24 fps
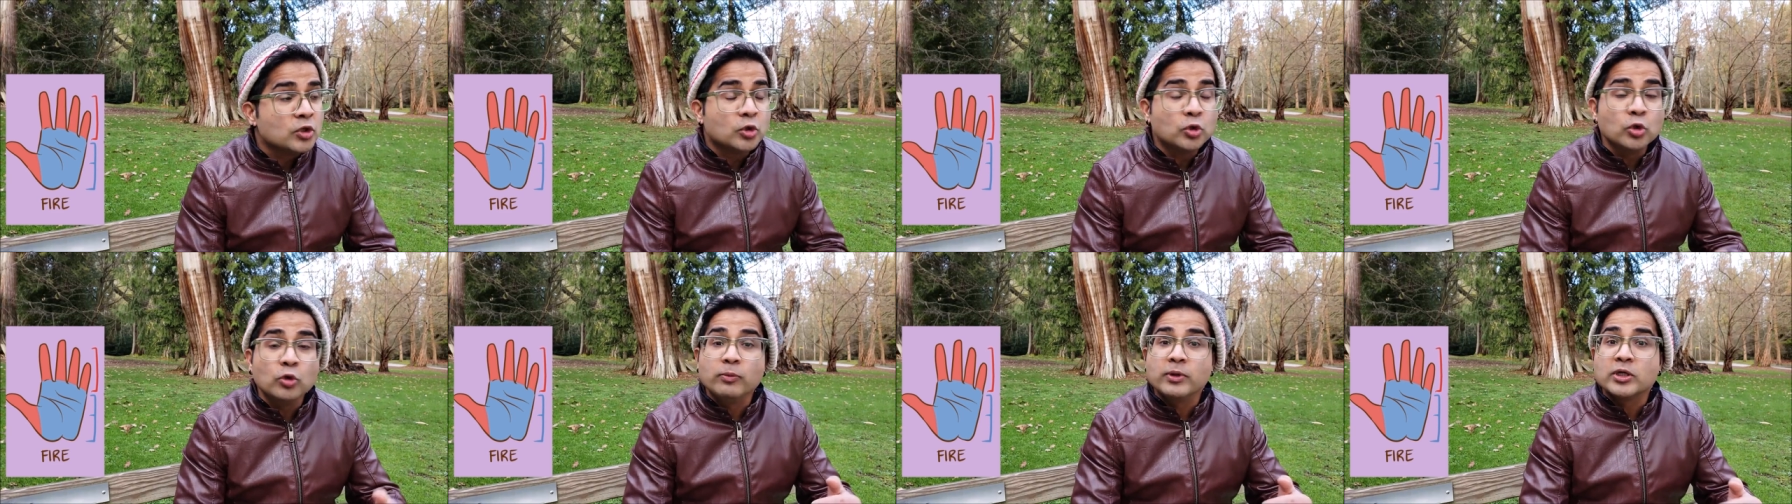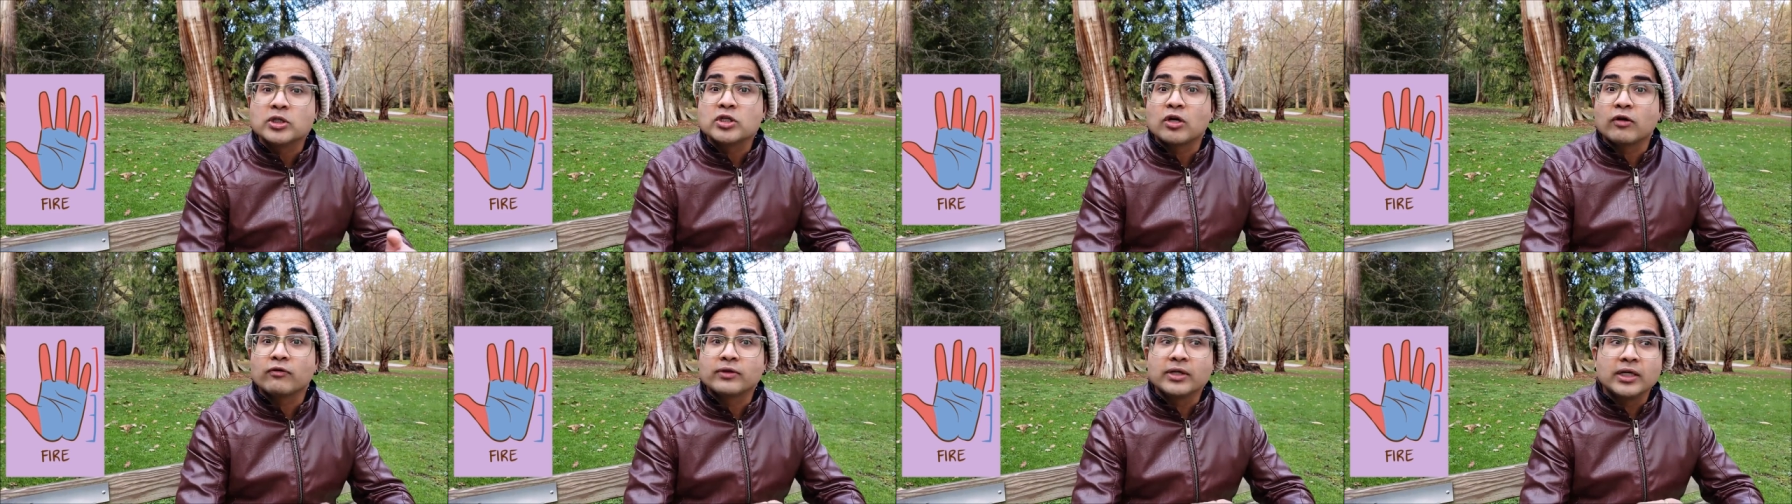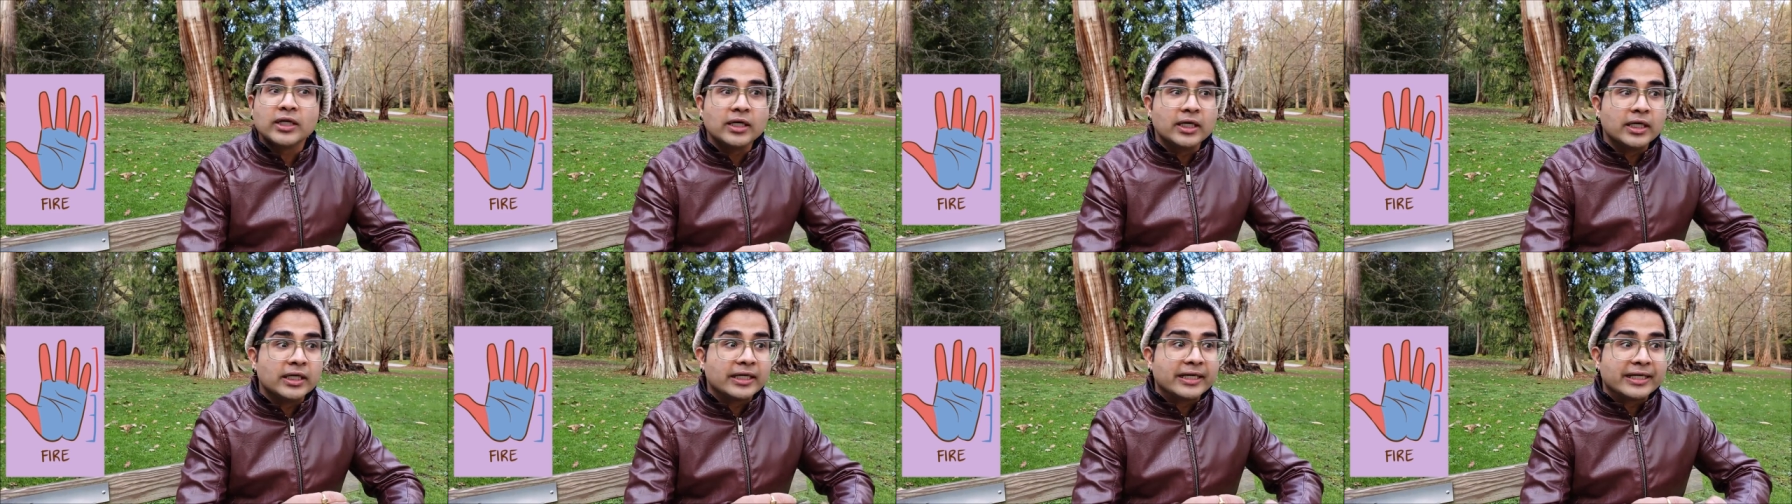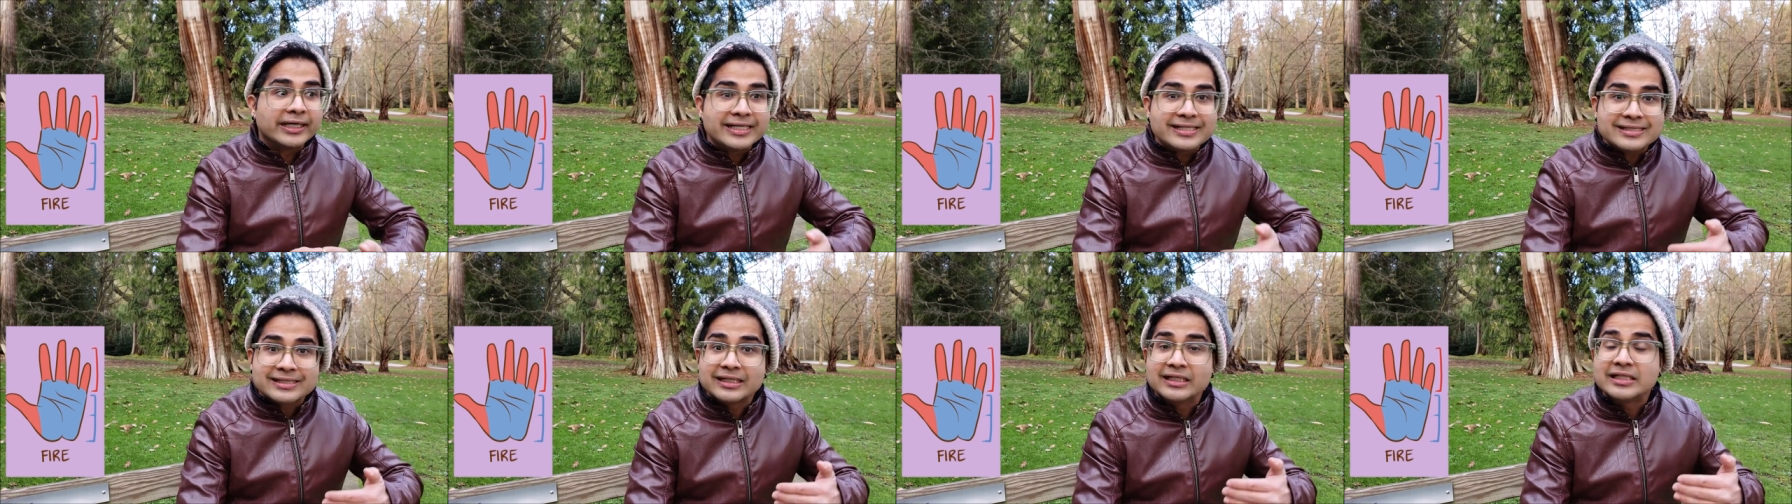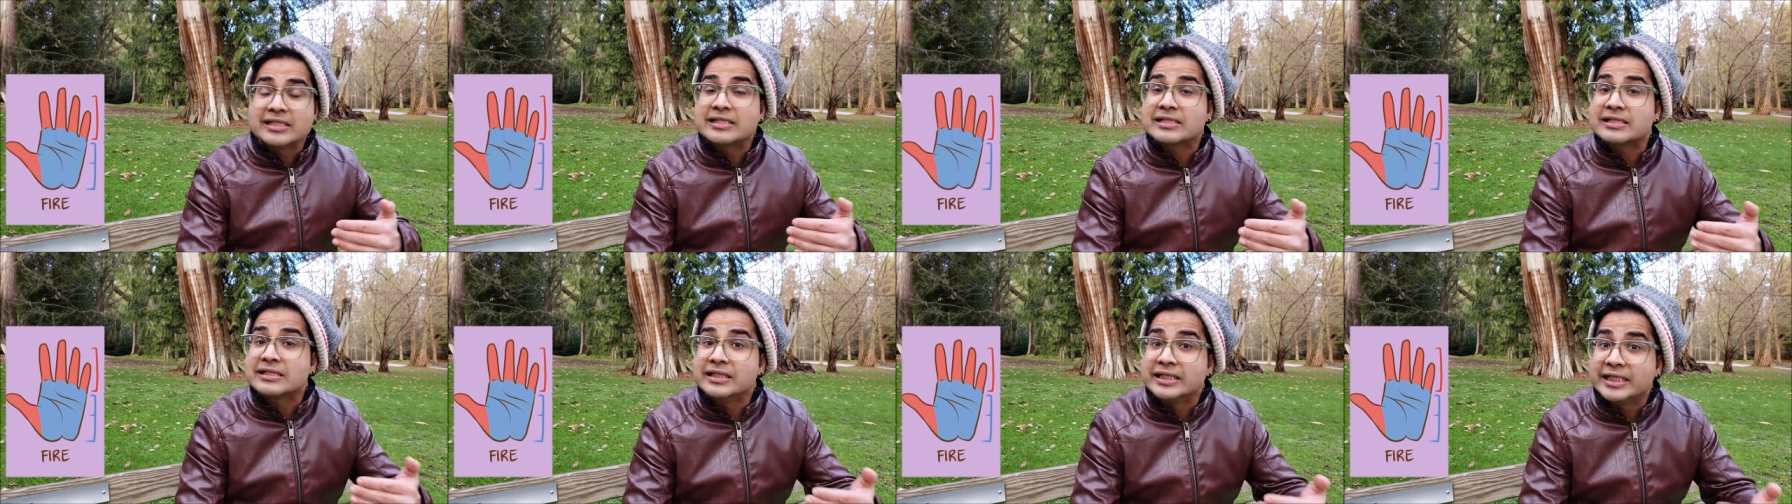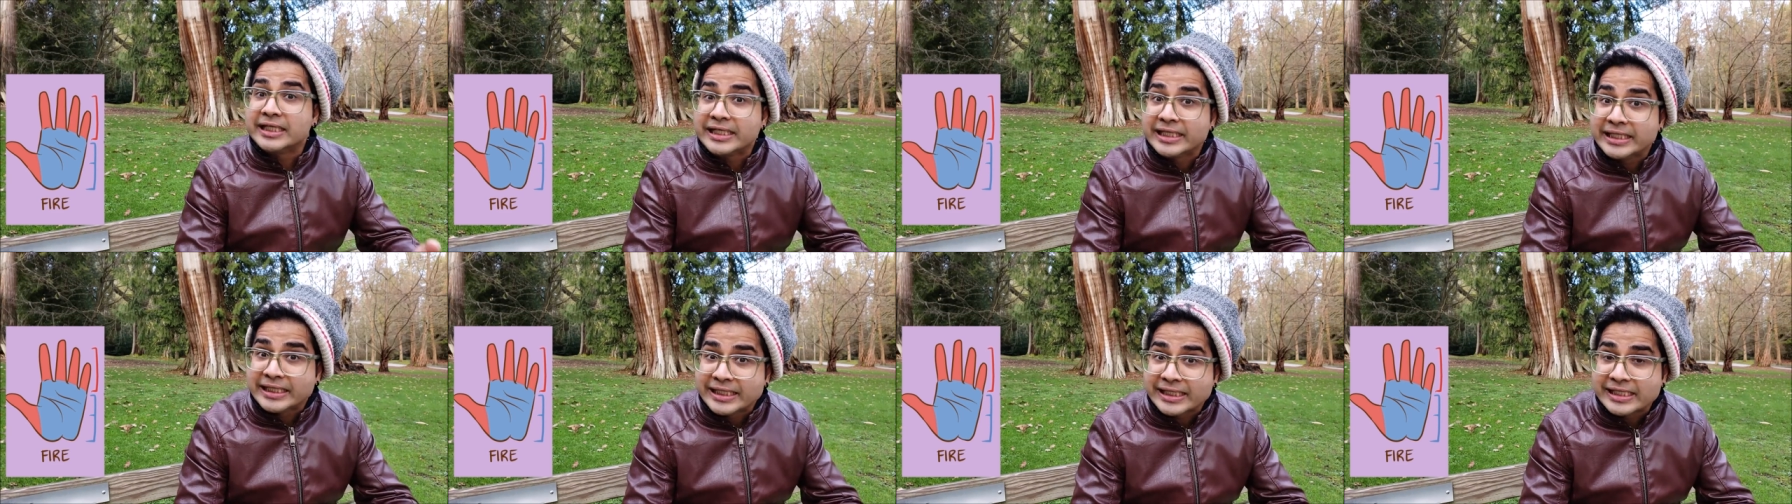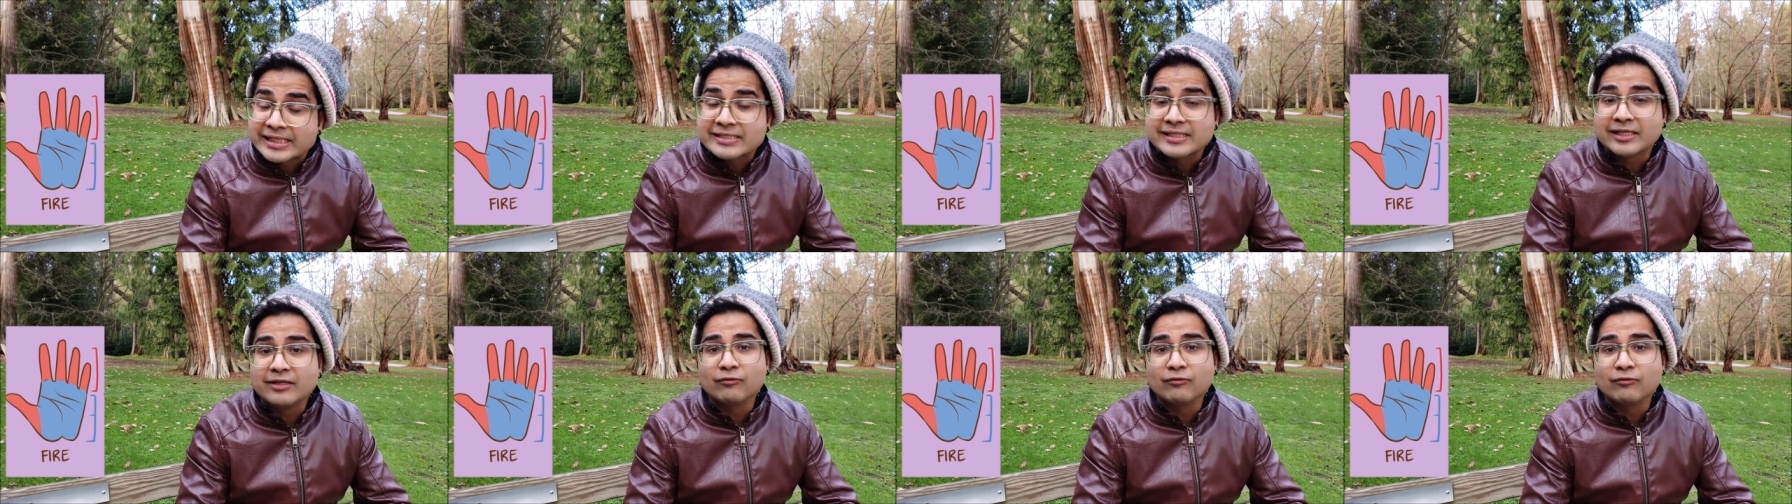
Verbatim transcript: too much of the risk uncertainty is